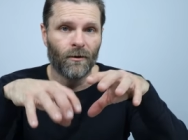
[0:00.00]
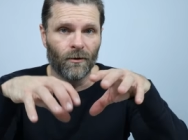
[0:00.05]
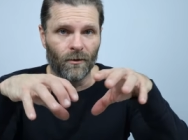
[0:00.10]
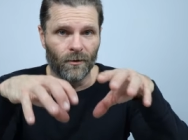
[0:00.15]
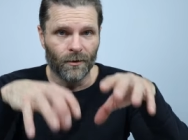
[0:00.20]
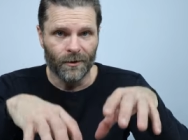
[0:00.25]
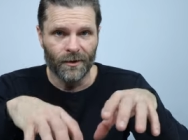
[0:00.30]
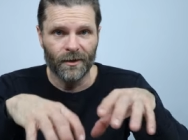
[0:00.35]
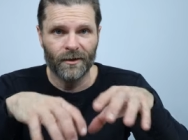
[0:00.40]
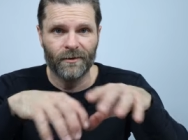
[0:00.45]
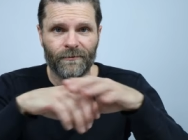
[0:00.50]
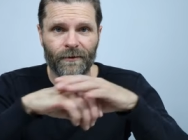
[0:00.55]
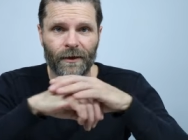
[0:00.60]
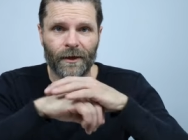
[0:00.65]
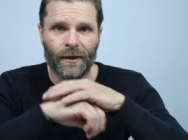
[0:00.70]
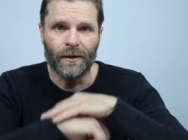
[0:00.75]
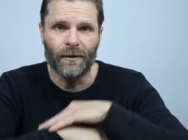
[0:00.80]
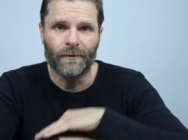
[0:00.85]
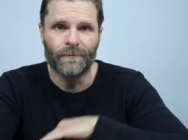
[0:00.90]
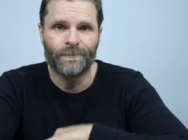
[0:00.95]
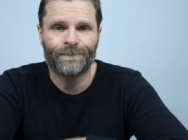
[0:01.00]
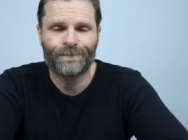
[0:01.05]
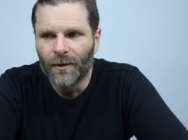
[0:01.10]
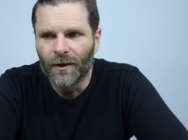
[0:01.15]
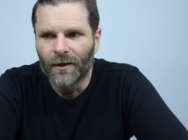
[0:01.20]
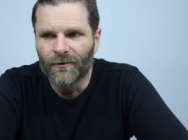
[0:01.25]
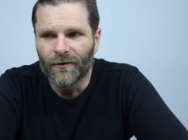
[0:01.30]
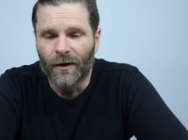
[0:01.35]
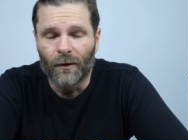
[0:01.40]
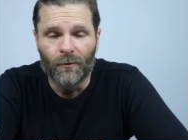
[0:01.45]
on this video
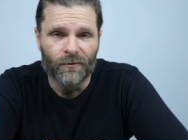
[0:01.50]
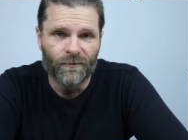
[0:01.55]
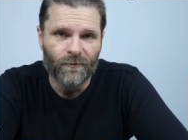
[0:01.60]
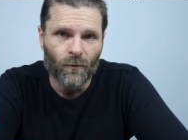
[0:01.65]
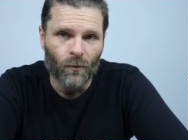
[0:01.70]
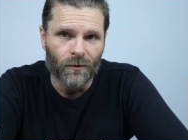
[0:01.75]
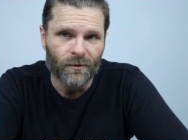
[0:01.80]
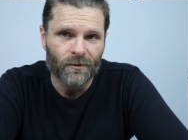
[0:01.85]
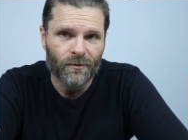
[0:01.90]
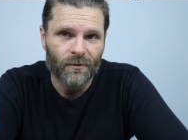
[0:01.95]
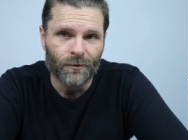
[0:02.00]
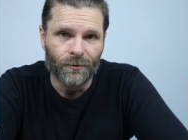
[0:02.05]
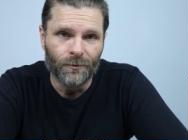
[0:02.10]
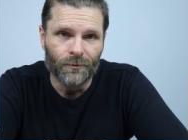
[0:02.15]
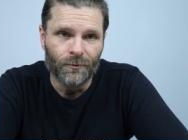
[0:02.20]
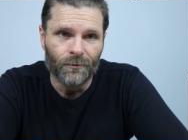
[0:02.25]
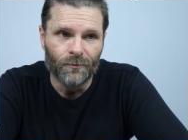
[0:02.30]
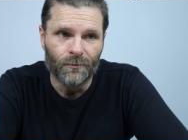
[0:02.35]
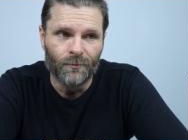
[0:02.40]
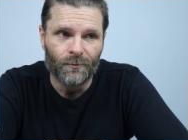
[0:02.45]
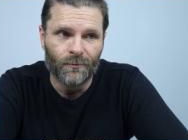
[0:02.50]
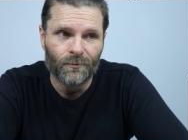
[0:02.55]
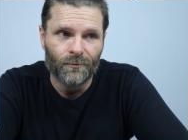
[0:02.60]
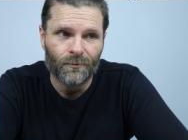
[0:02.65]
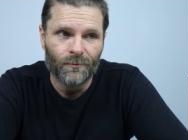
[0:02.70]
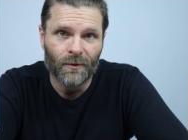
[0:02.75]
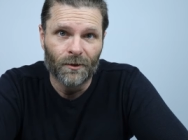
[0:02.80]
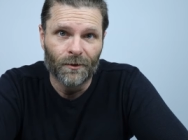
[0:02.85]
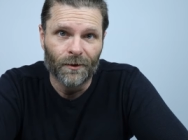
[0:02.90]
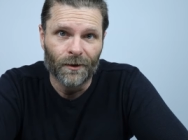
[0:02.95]
because I was forced to
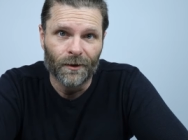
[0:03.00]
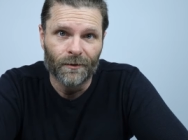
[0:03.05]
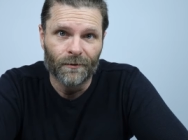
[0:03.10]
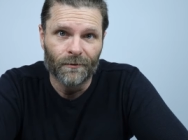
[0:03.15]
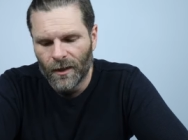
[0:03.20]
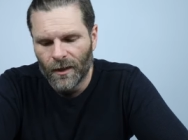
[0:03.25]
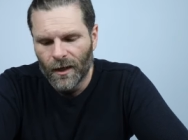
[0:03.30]
learn it.